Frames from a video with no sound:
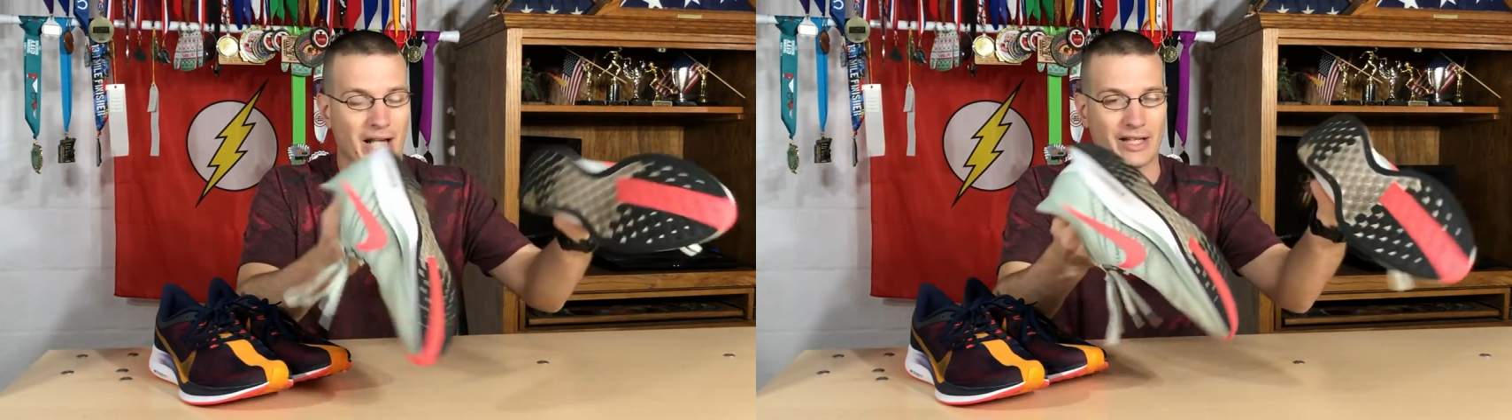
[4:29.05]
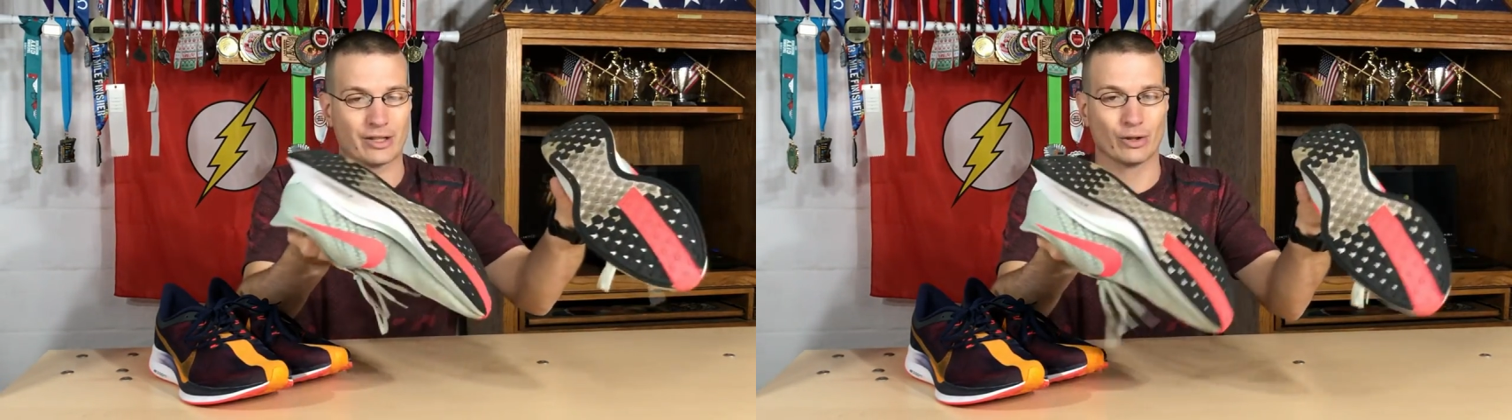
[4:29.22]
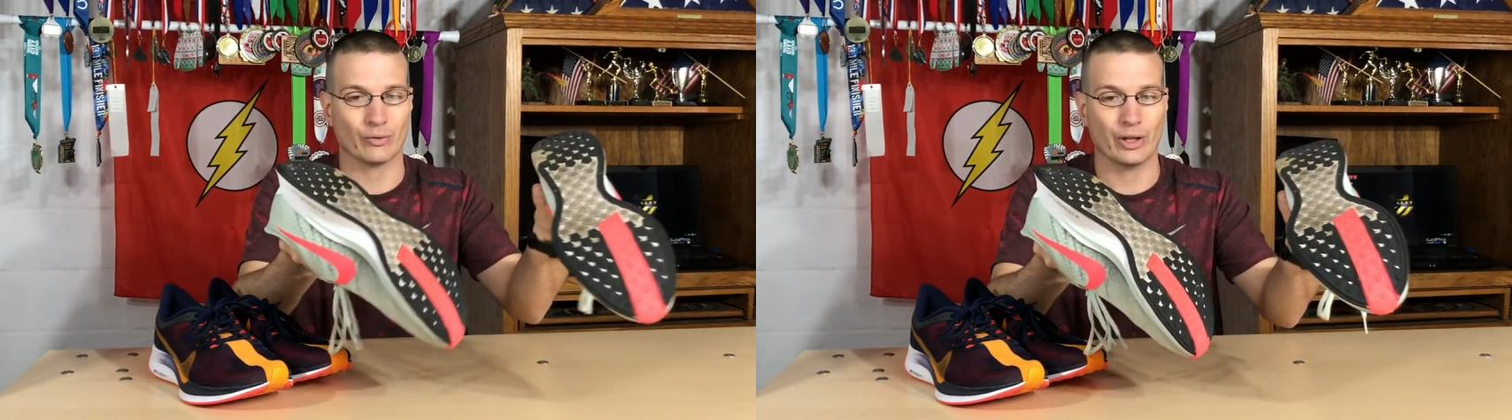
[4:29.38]
I
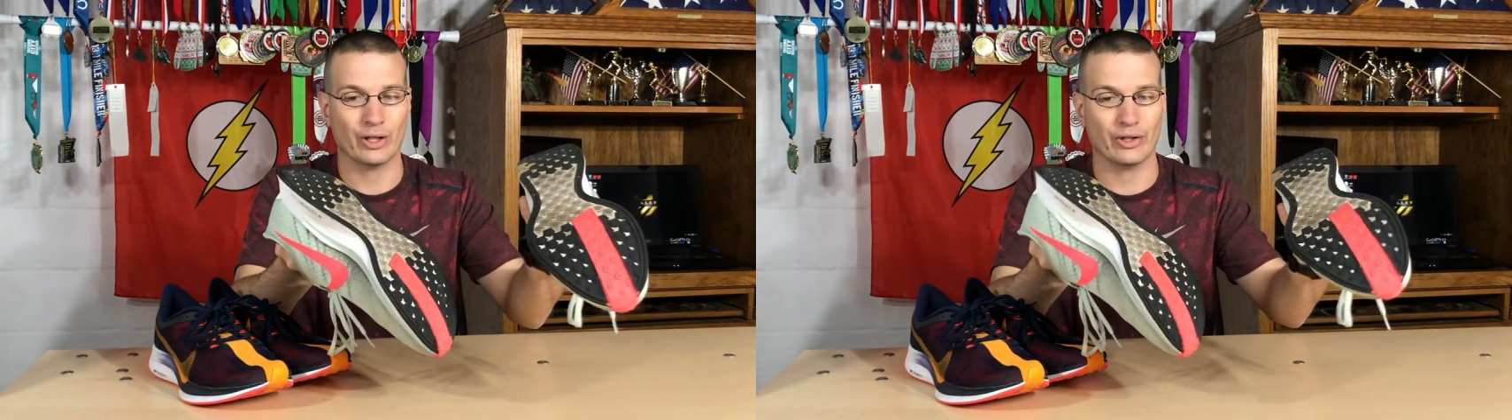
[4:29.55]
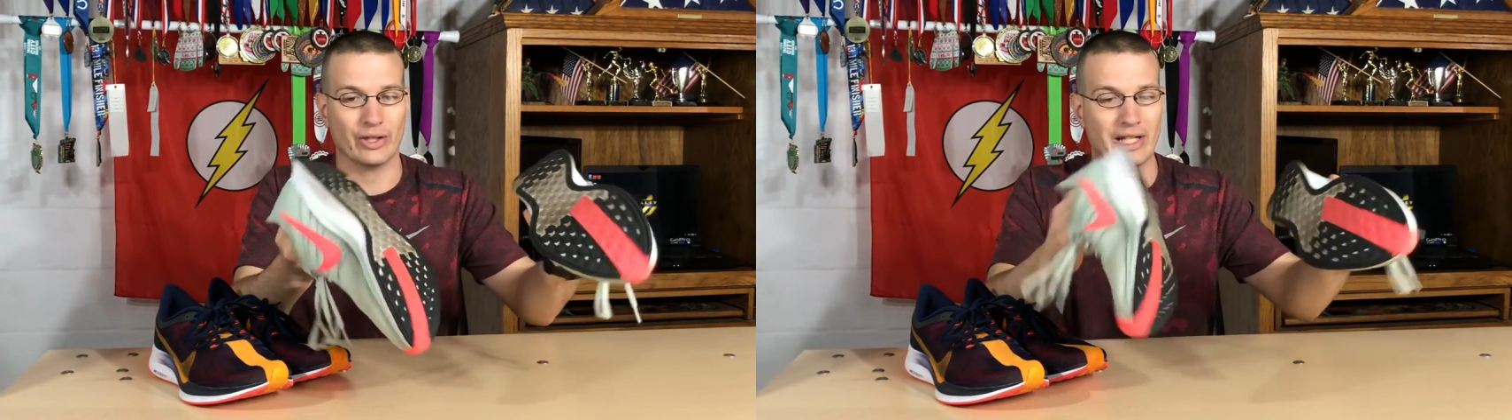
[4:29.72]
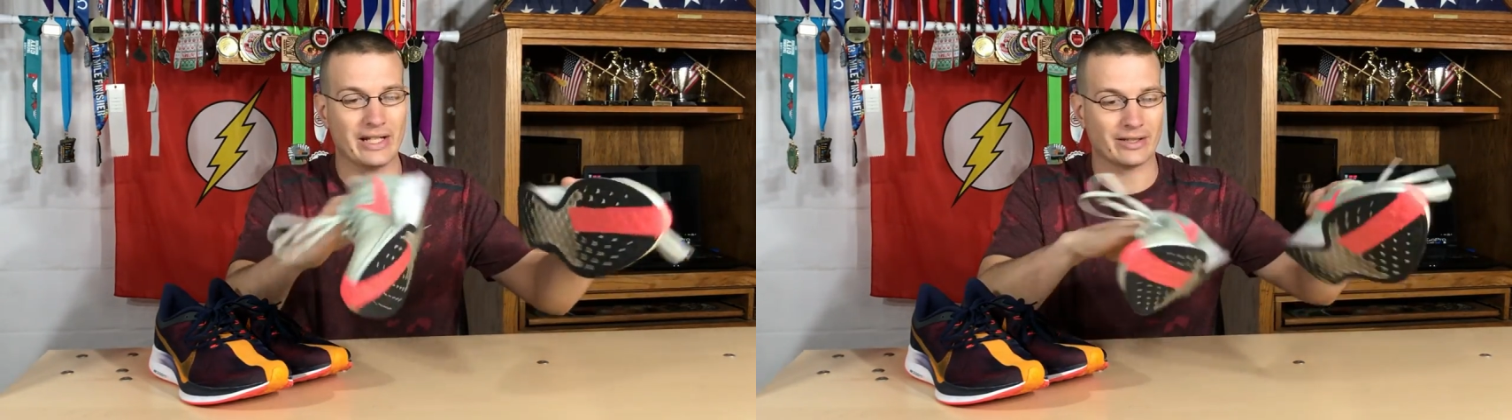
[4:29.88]
still run
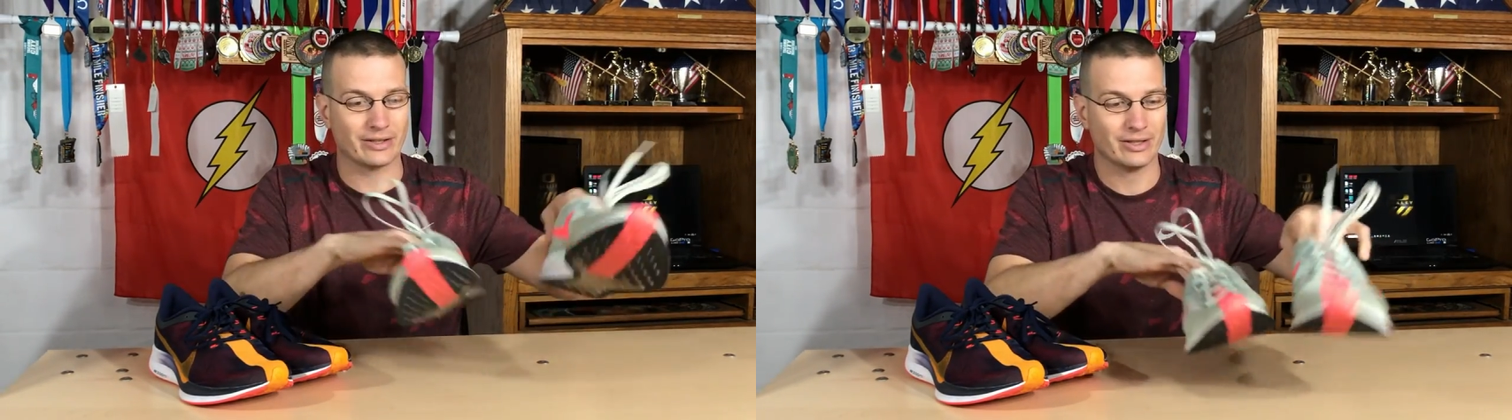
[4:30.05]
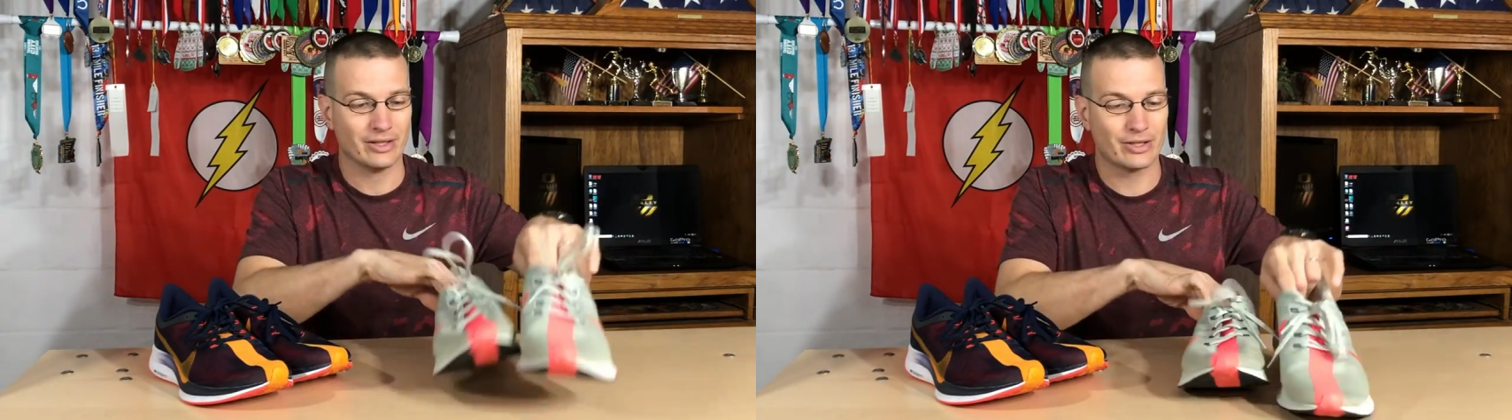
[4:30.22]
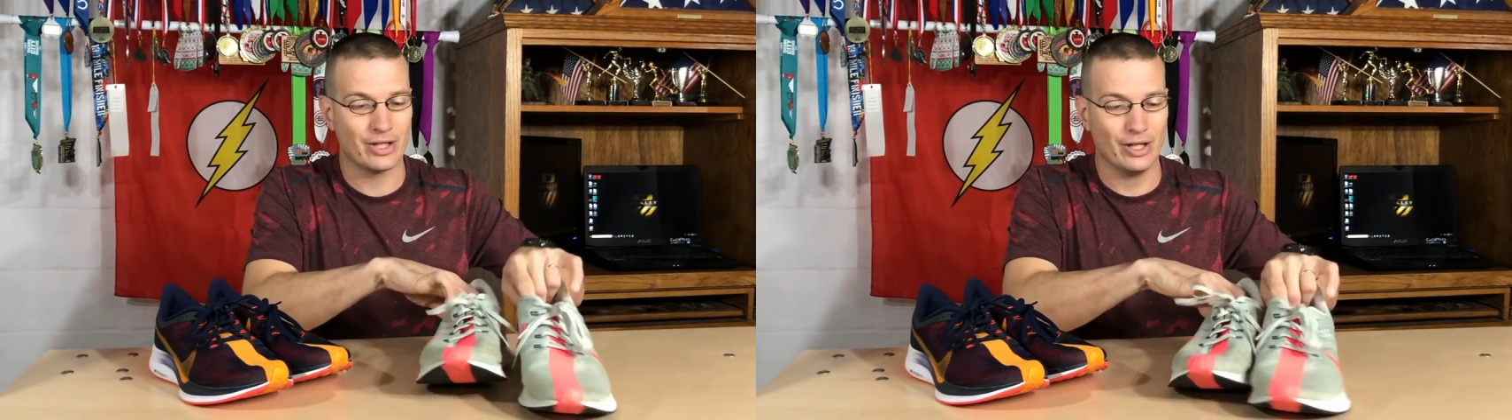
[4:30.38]
on these
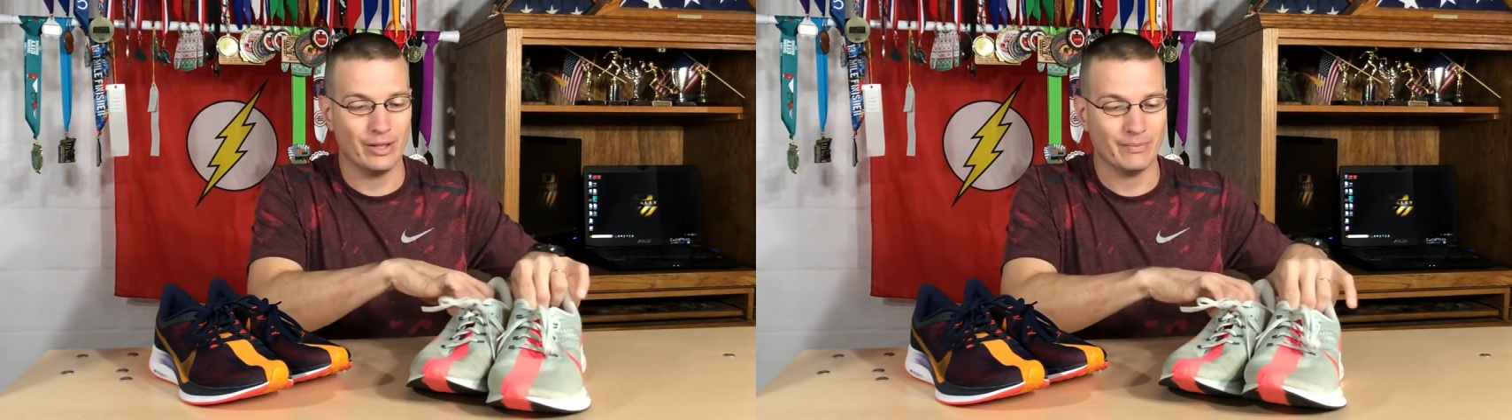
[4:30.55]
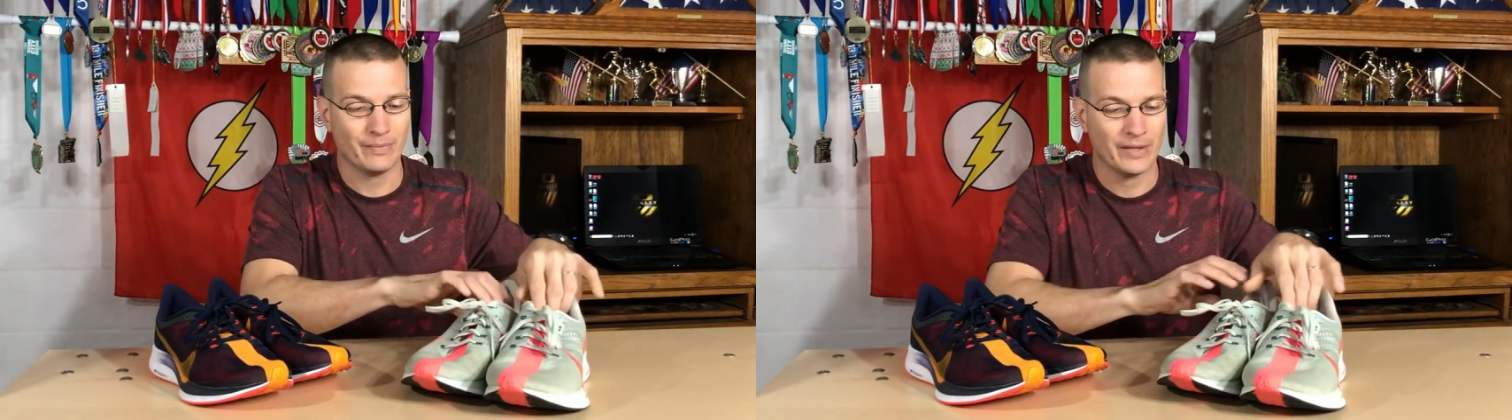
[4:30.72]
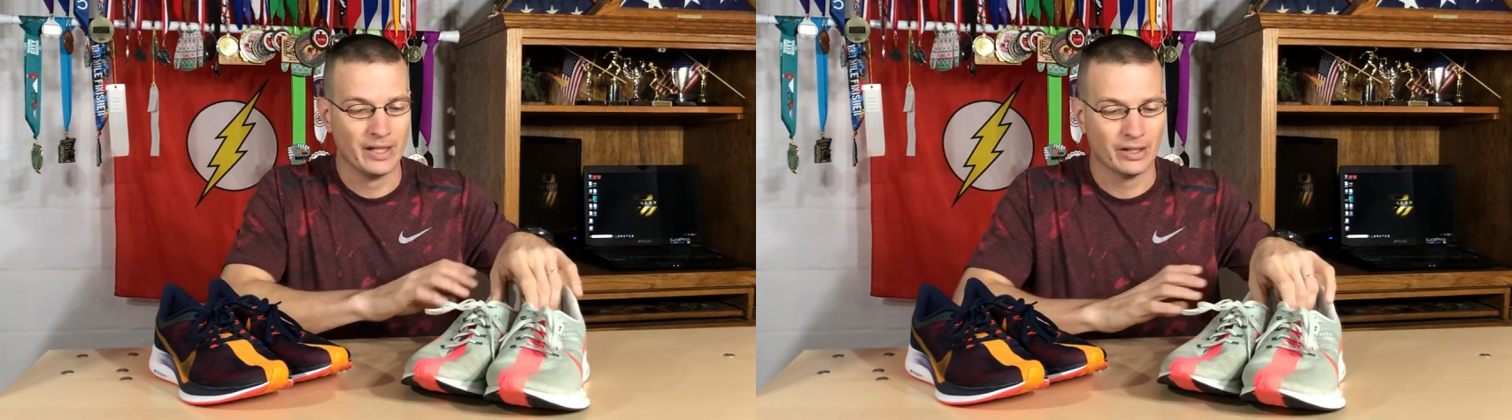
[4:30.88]
some,